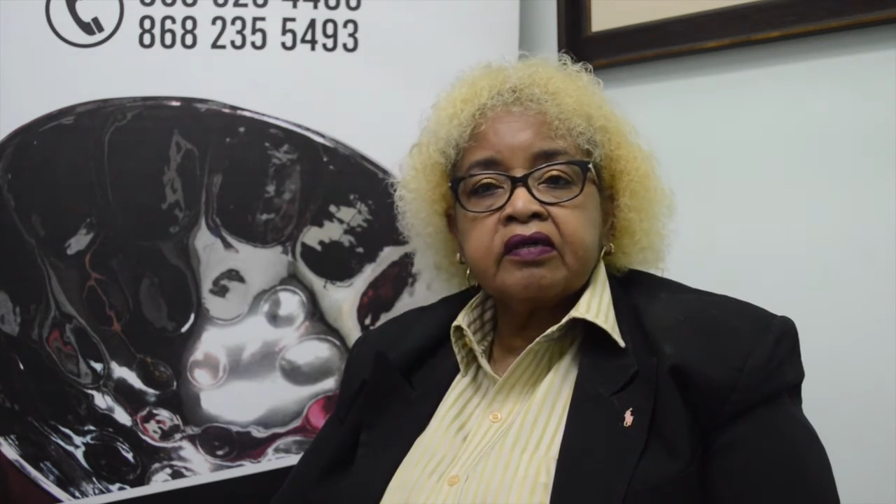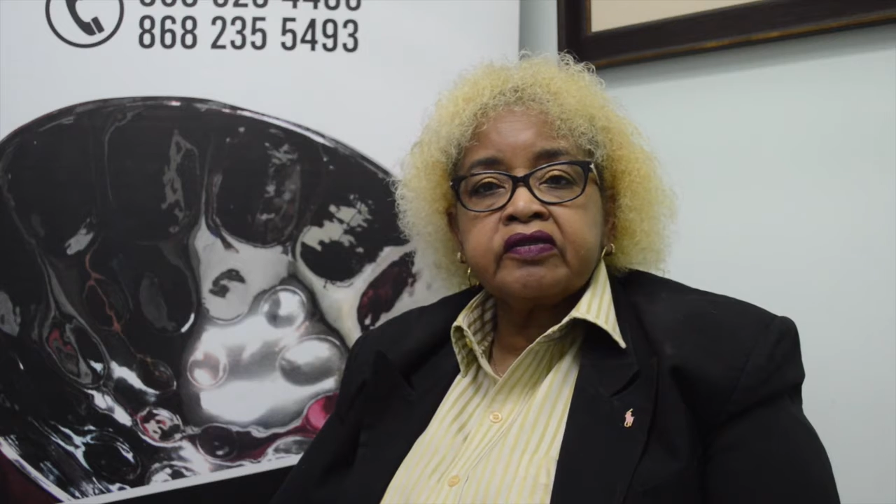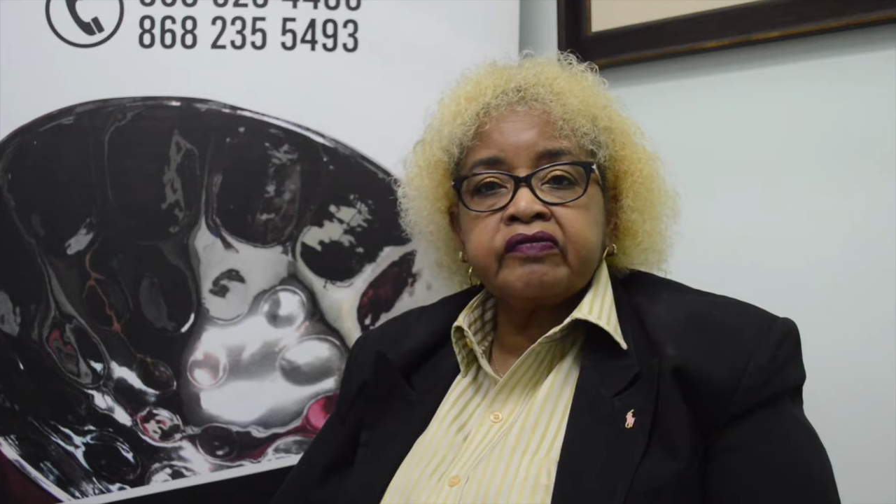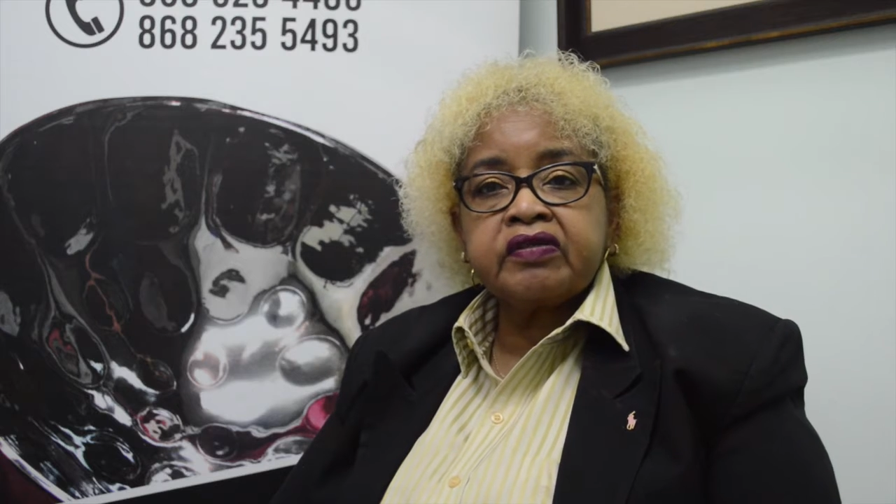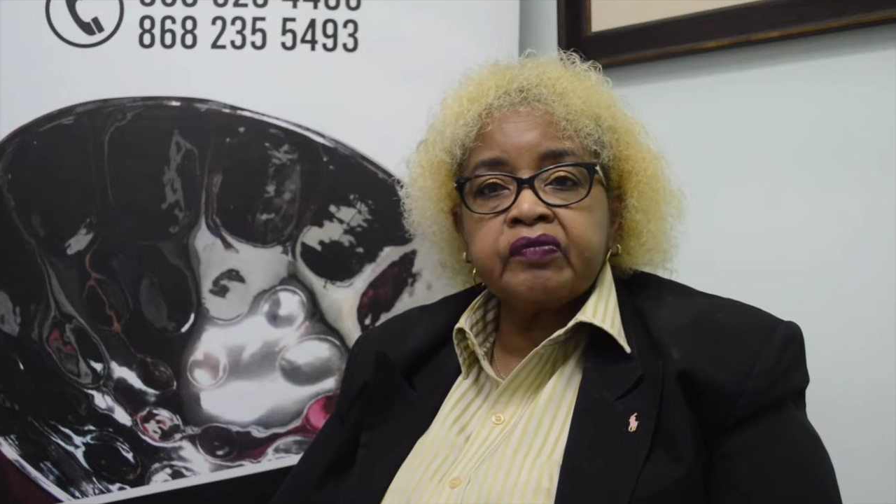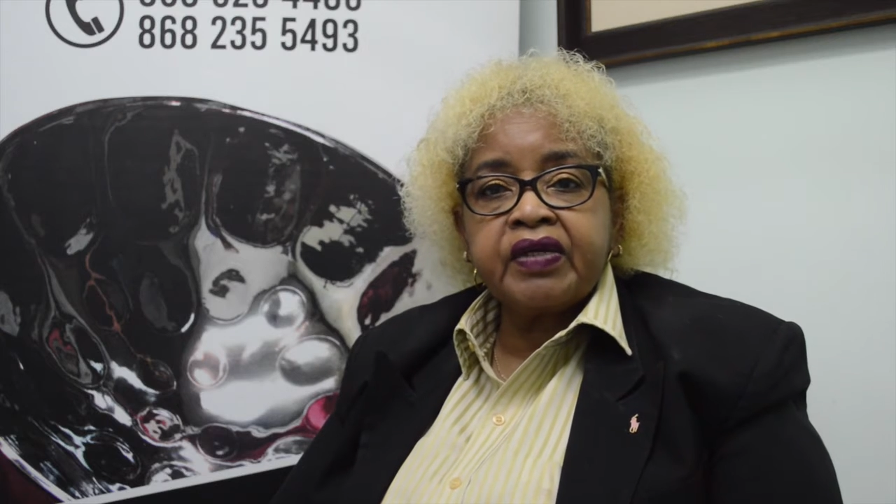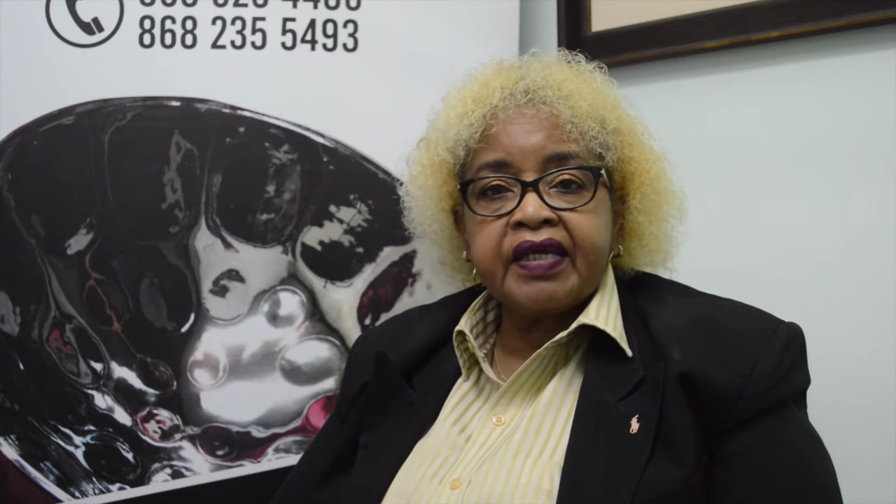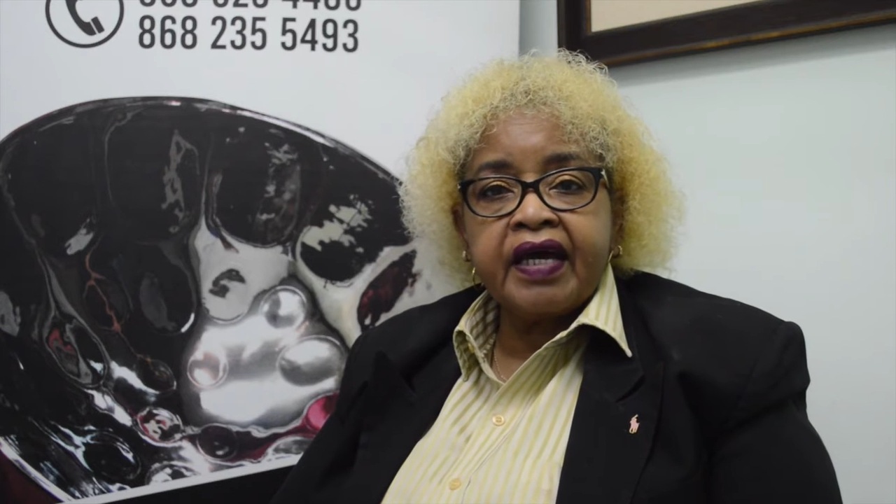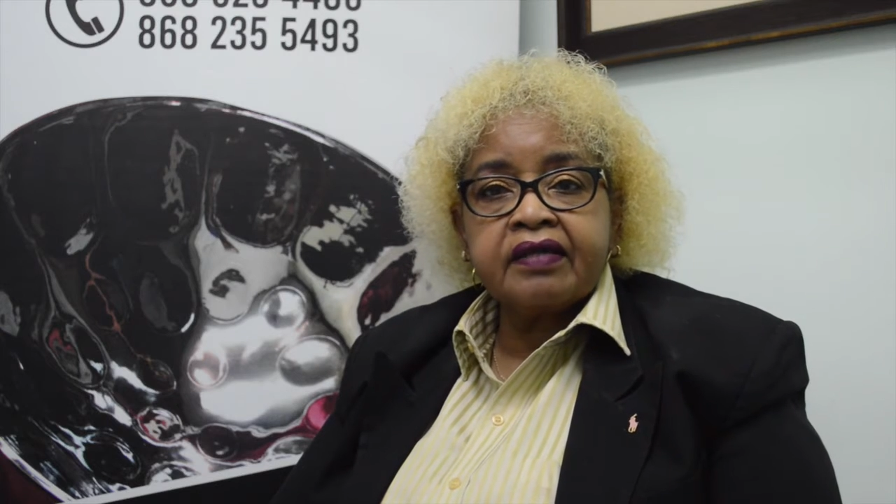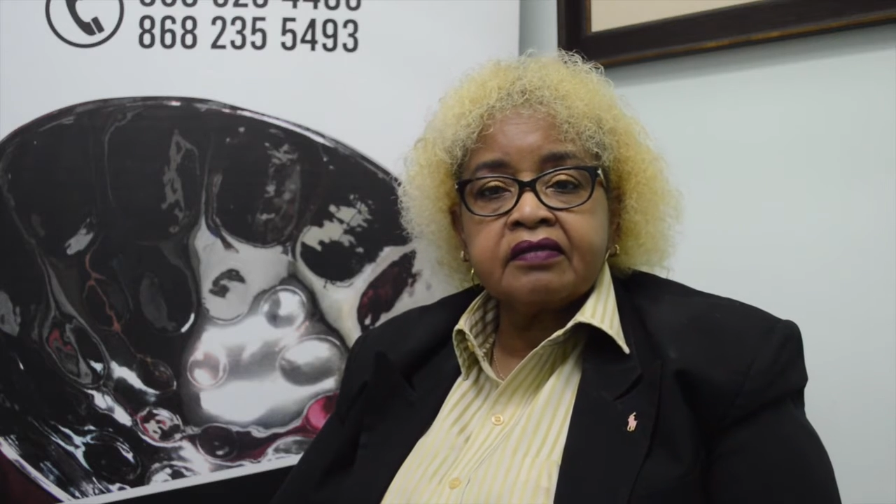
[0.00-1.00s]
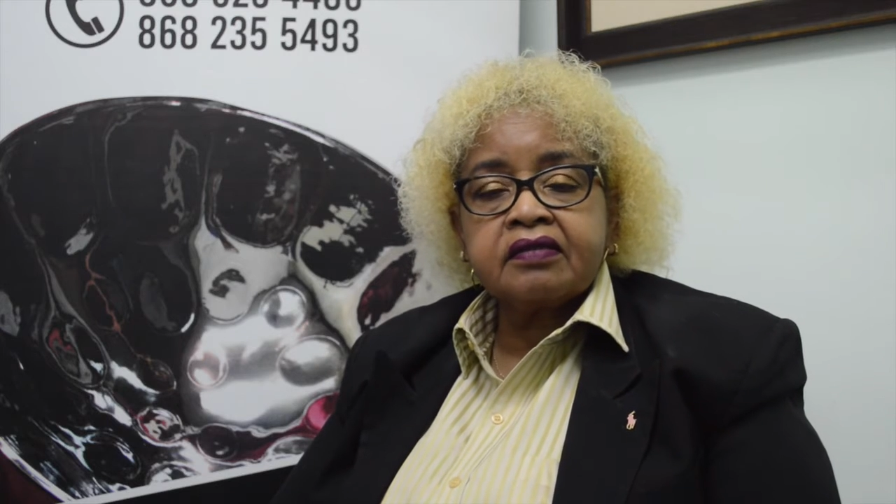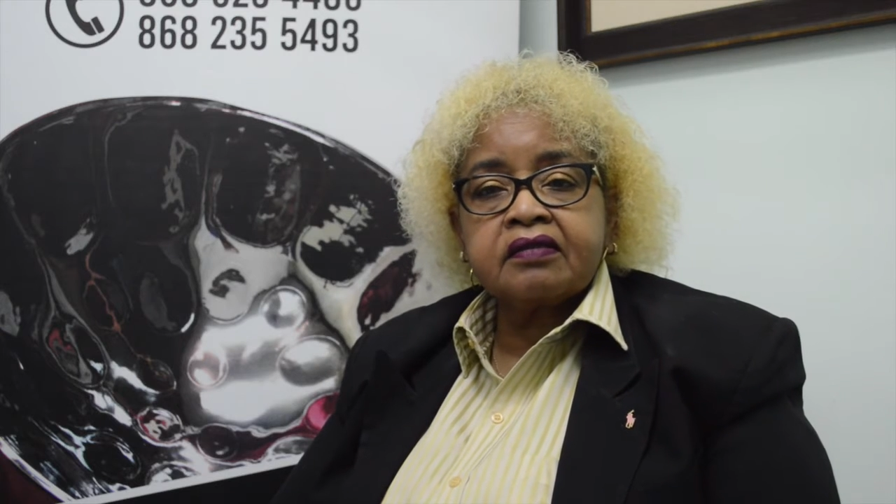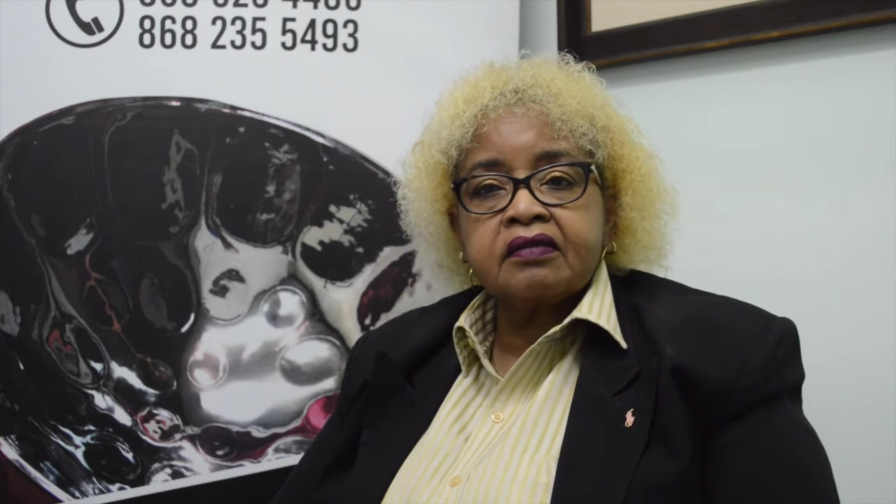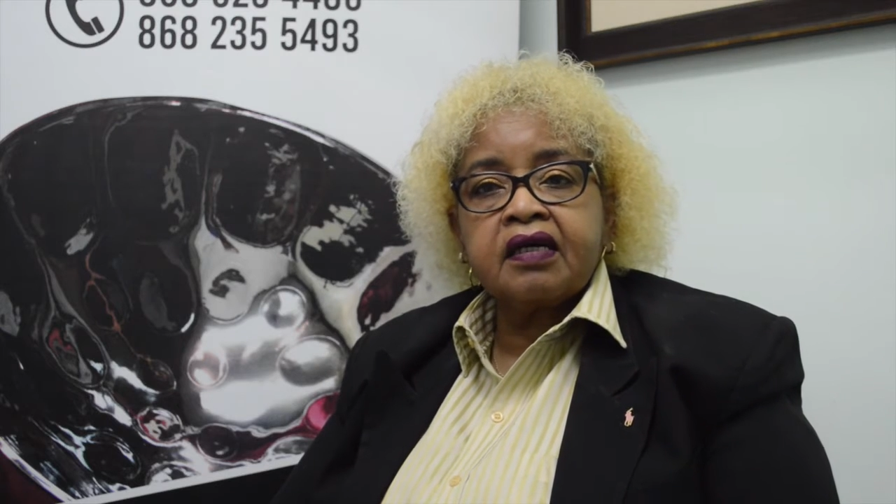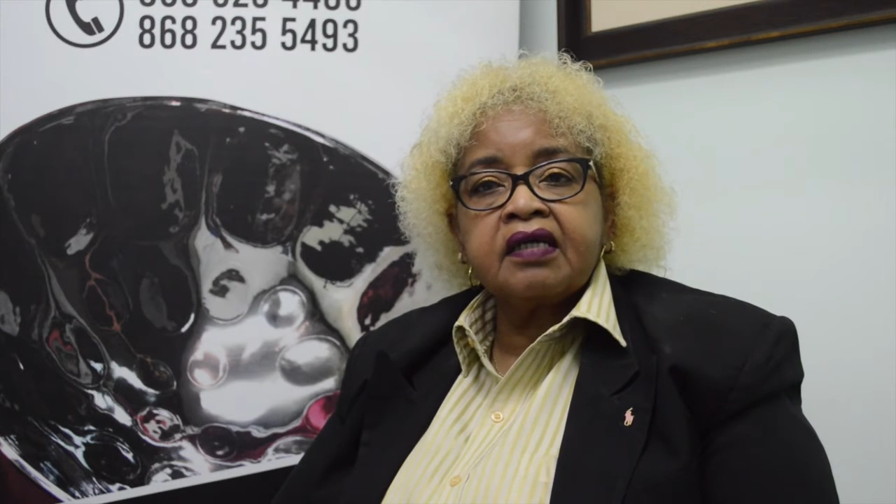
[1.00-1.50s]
during the weekends,